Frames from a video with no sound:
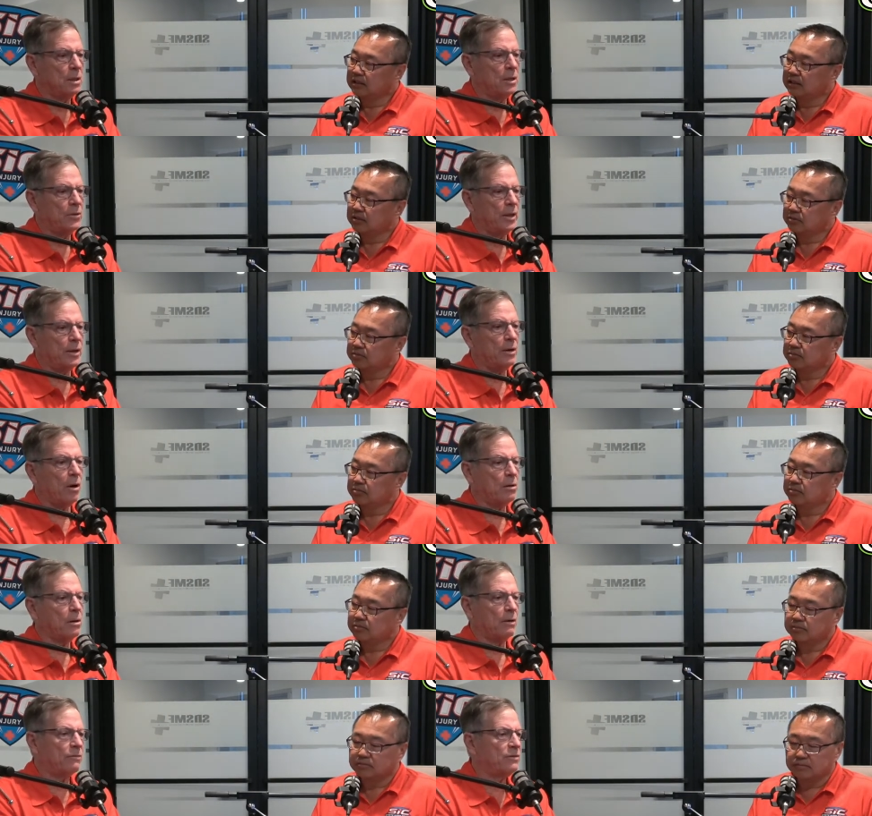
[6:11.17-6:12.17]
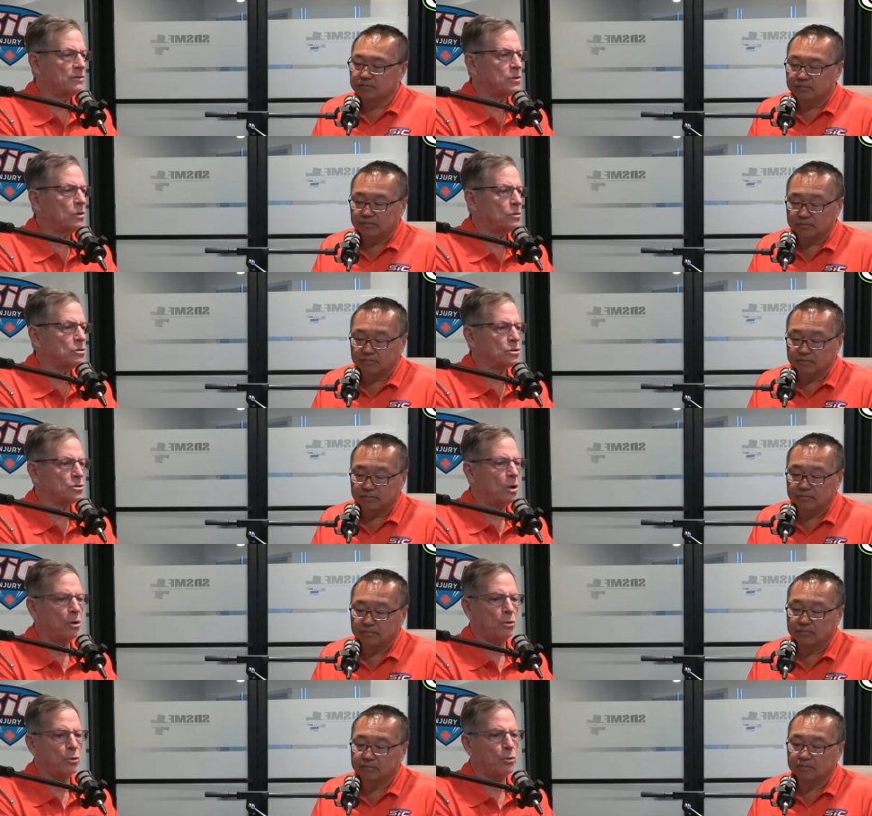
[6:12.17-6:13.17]
Speaker 1: that all offensive coaches
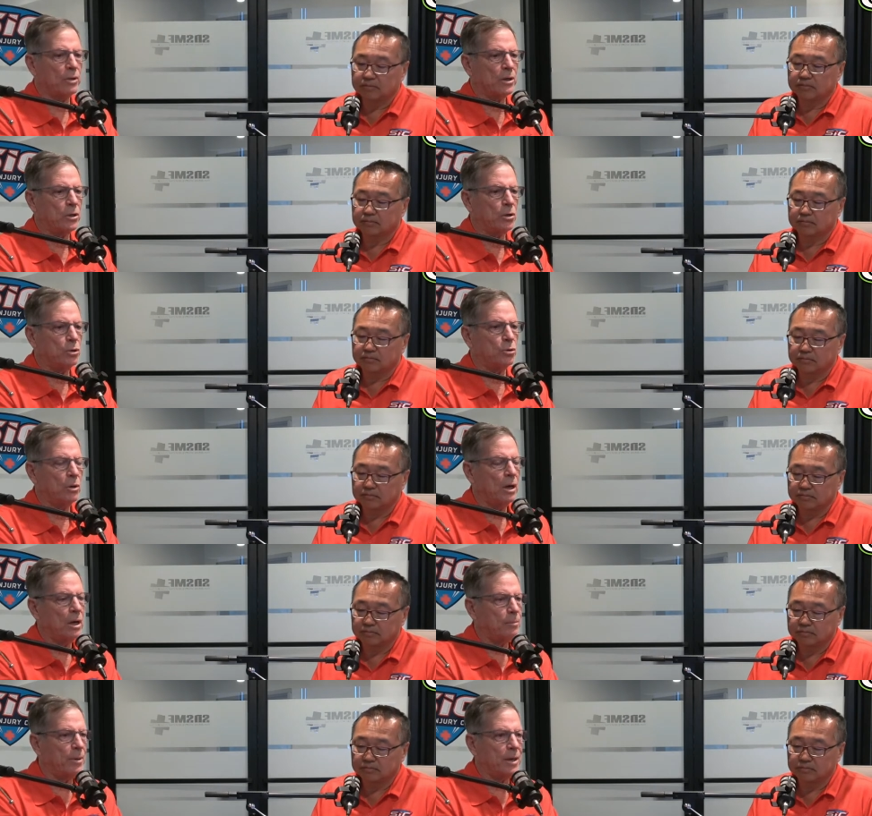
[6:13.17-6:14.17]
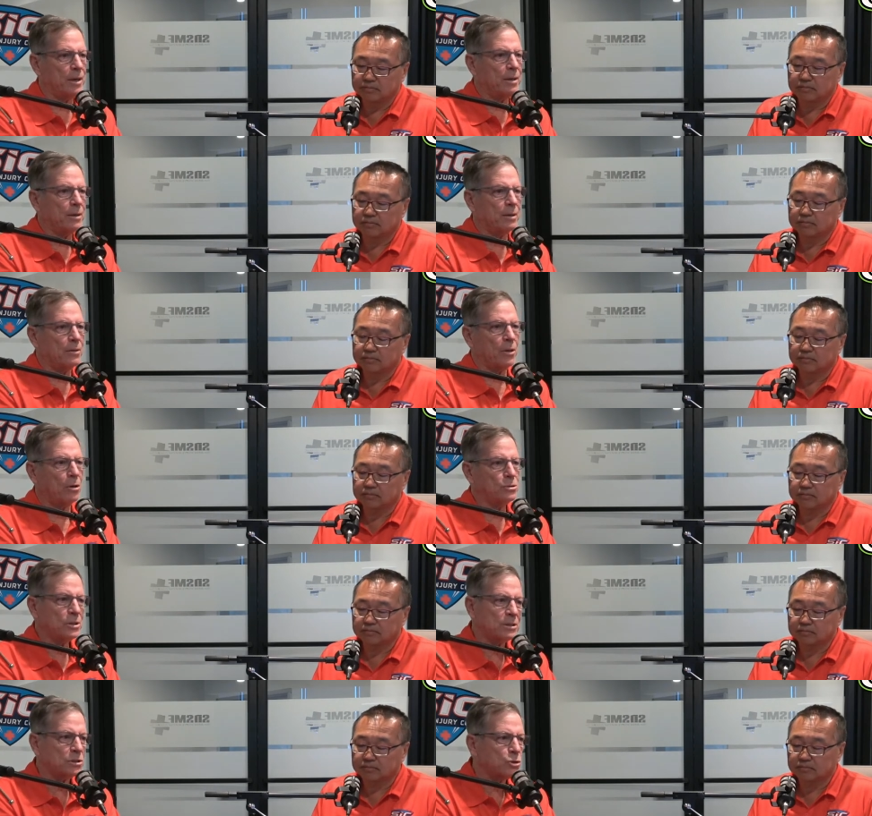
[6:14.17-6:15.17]
know you can do, but those
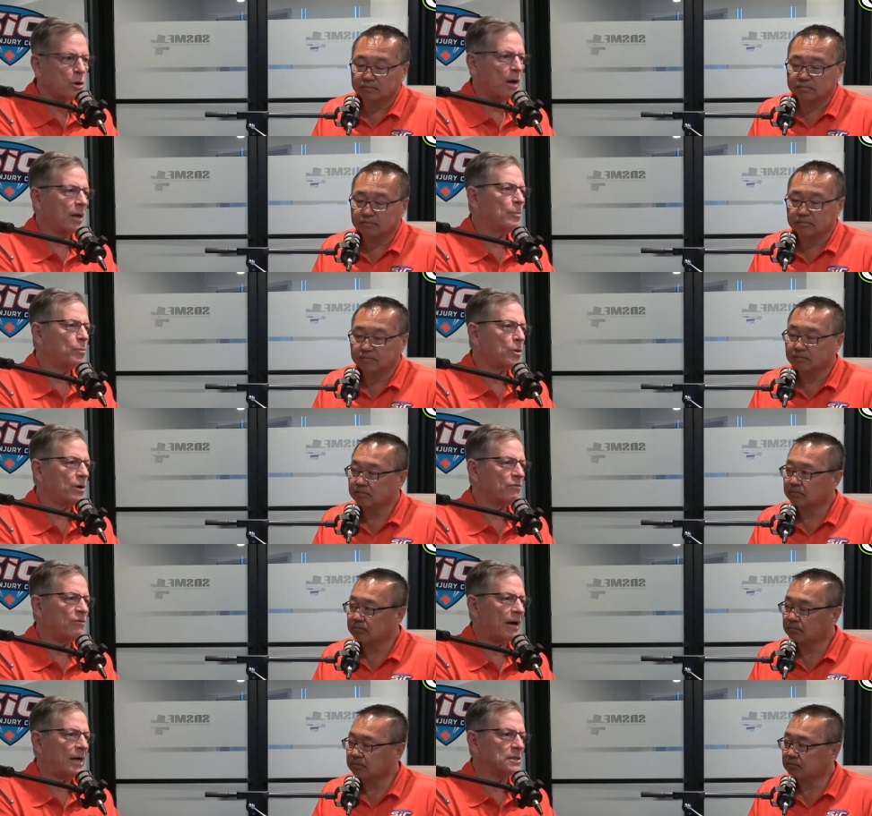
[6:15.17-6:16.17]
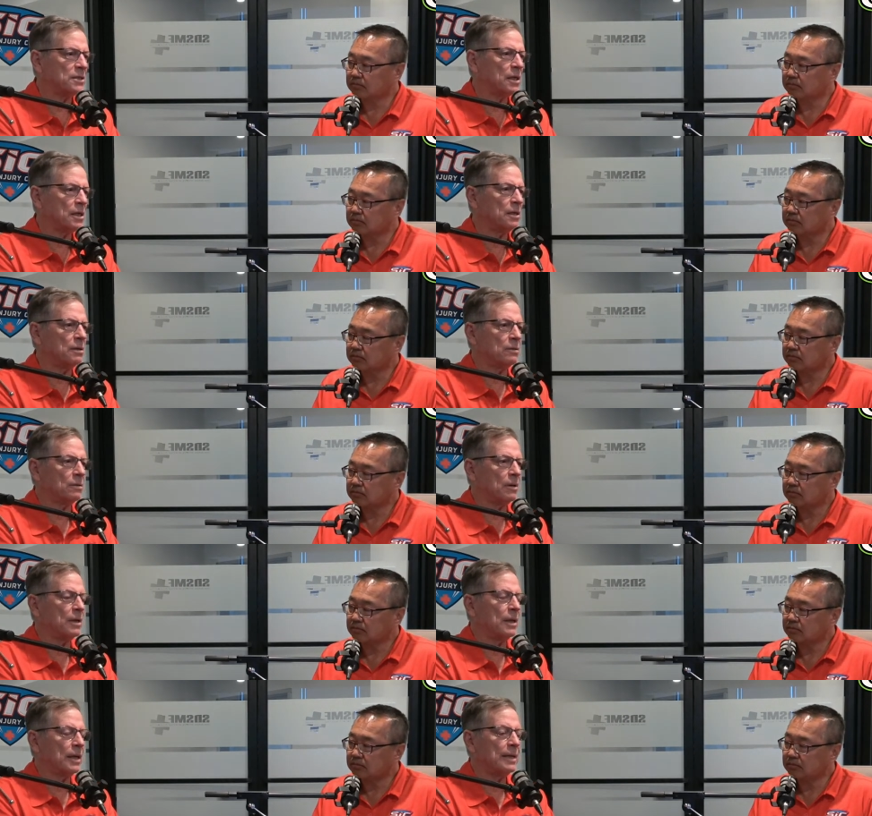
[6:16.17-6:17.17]
things dry up pretty fast. And
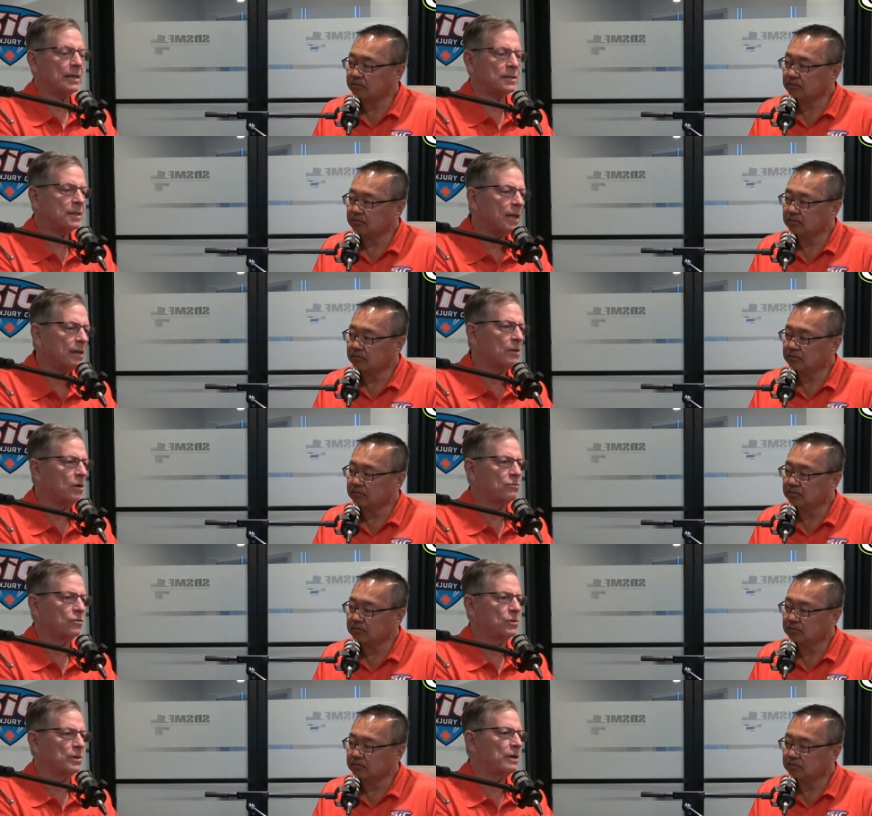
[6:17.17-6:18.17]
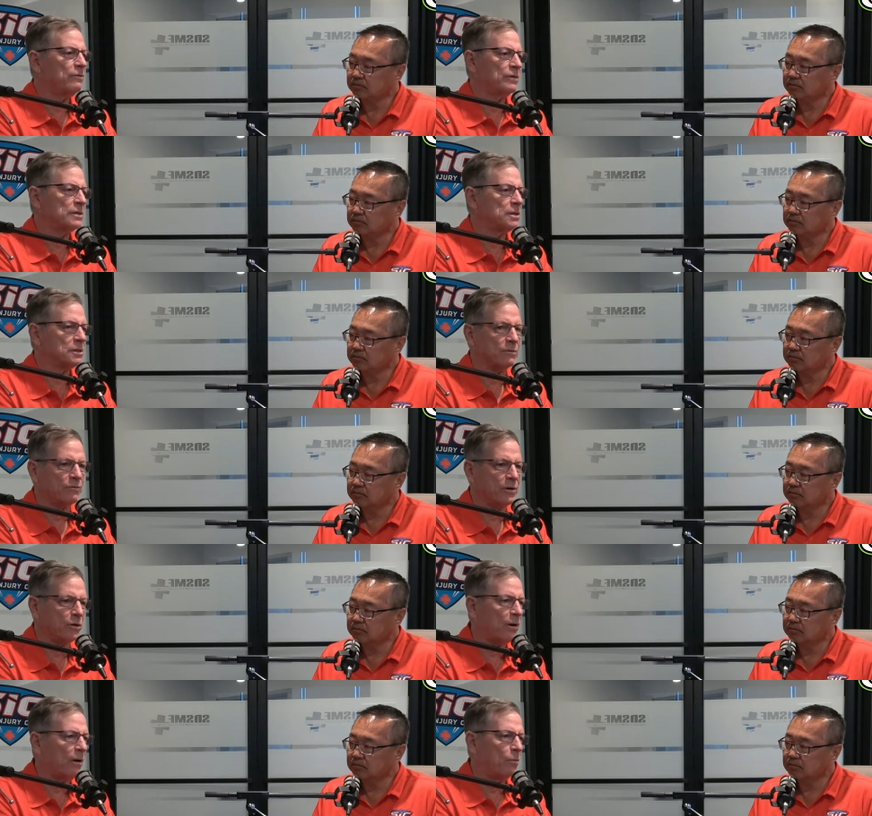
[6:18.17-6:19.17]
it doesn't take long for defenses to
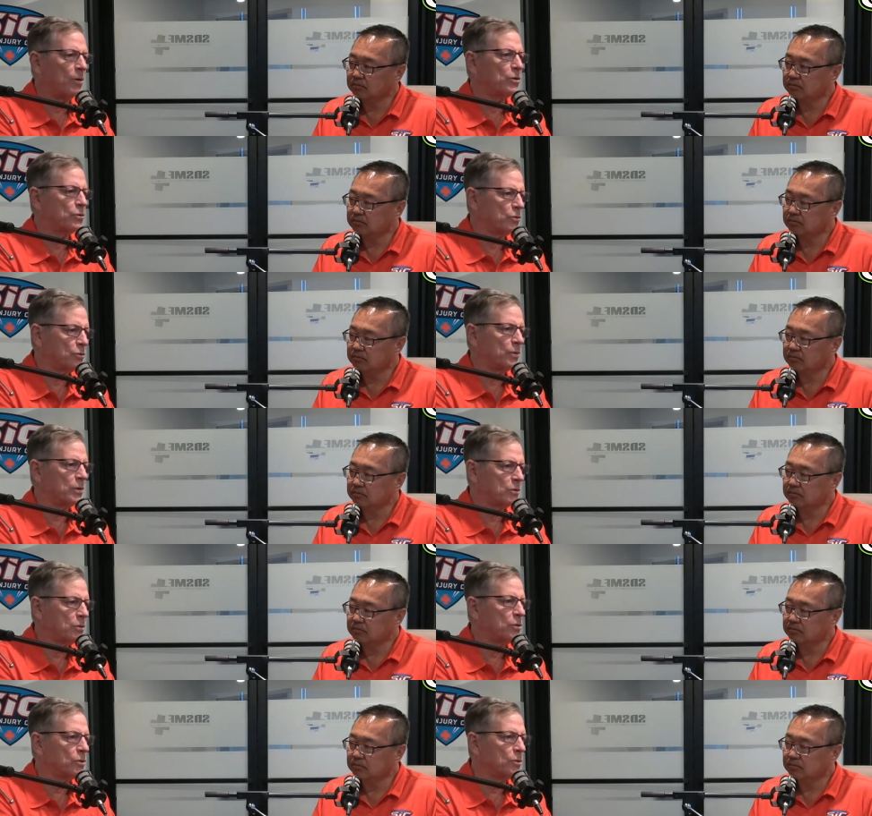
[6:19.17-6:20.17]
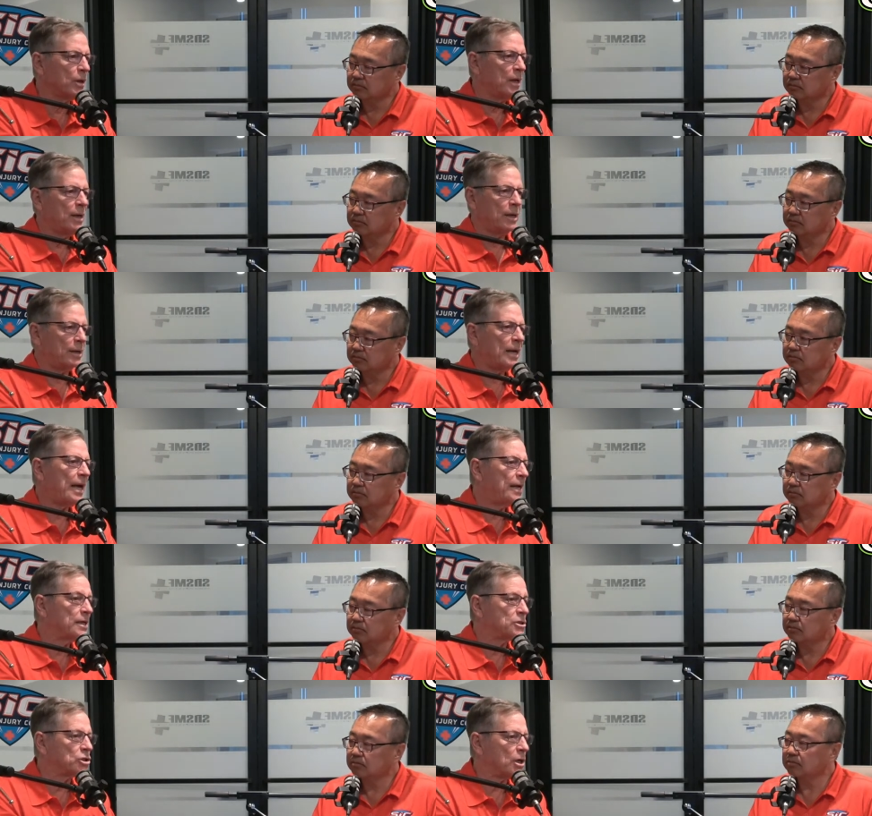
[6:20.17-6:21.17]
figure out what you're doing too, and they
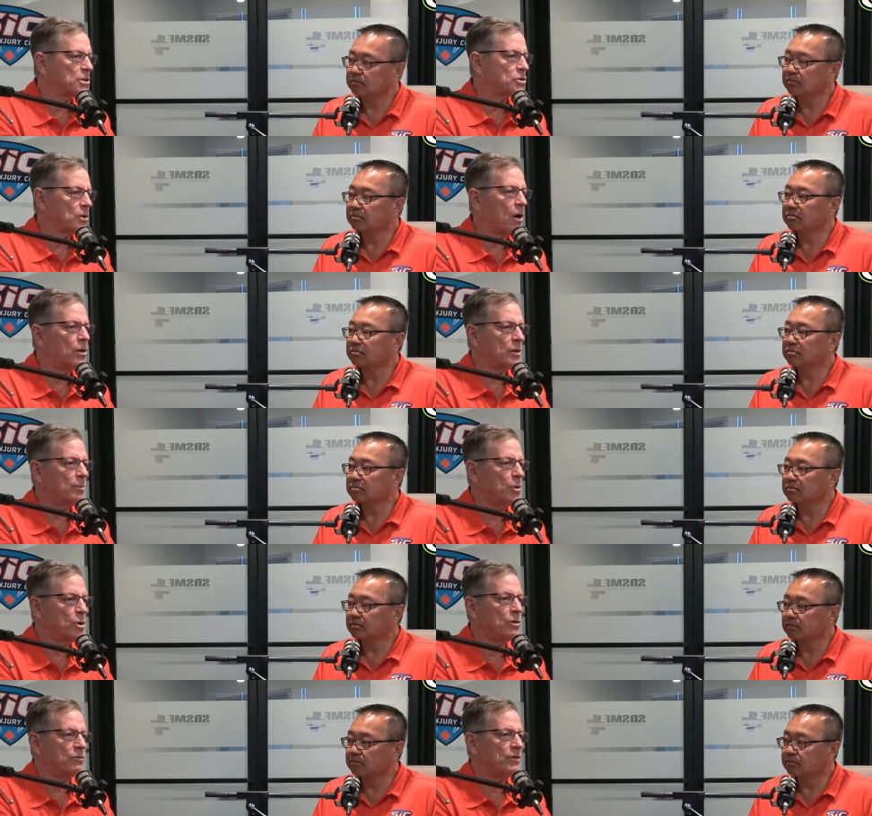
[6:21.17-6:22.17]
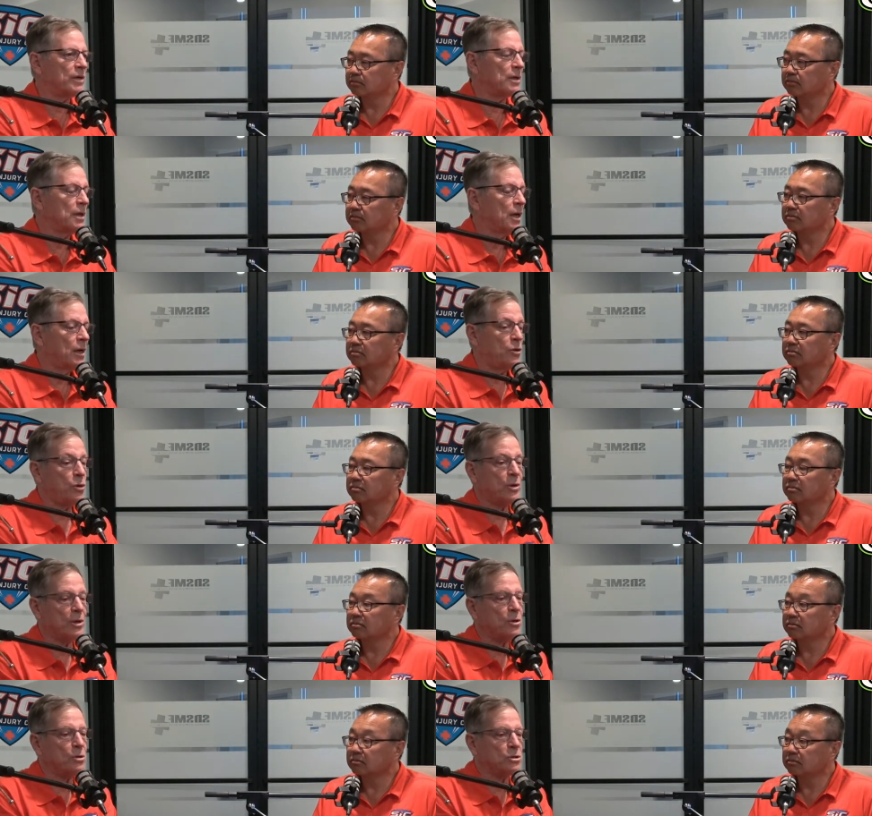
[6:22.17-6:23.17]
adjust on the move. And you
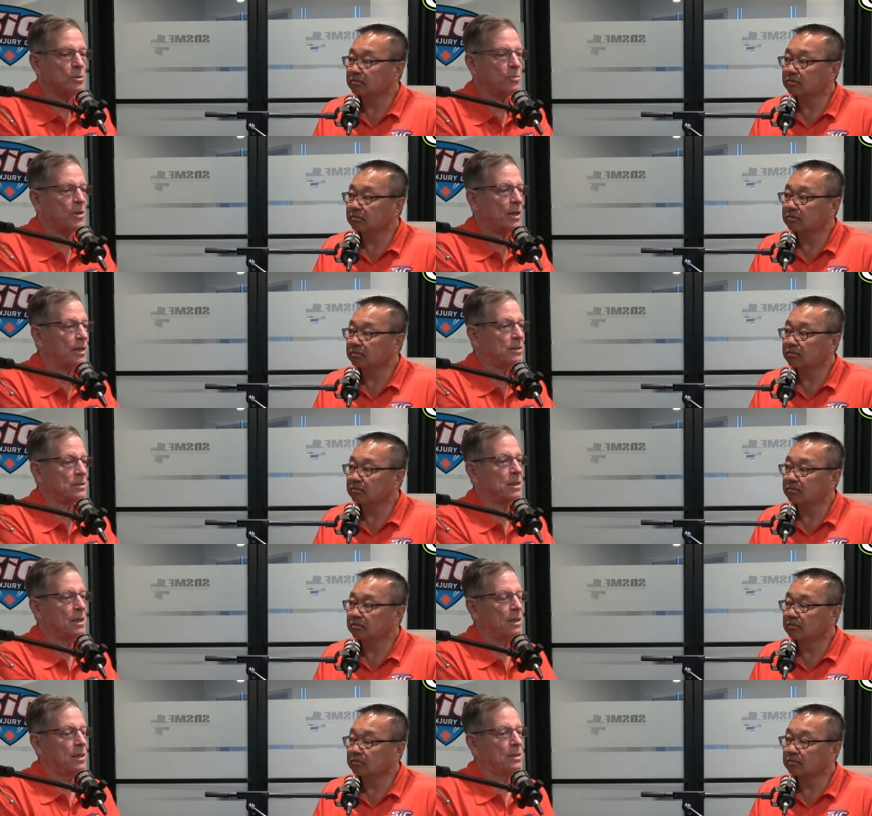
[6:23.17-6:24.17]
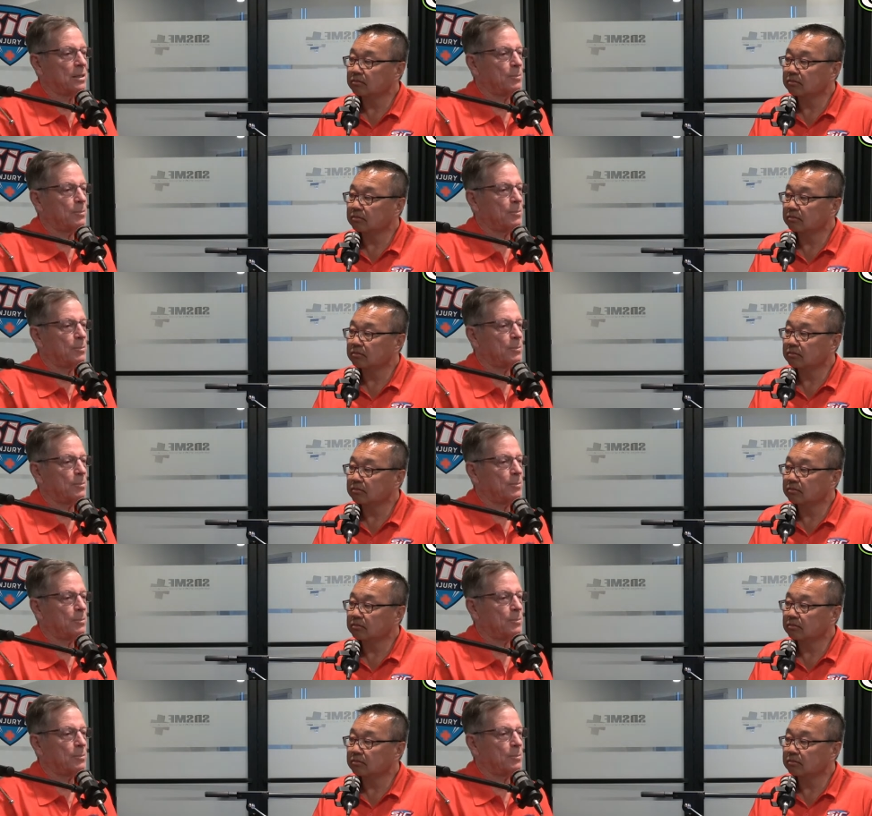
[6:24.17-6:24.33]
can do some things to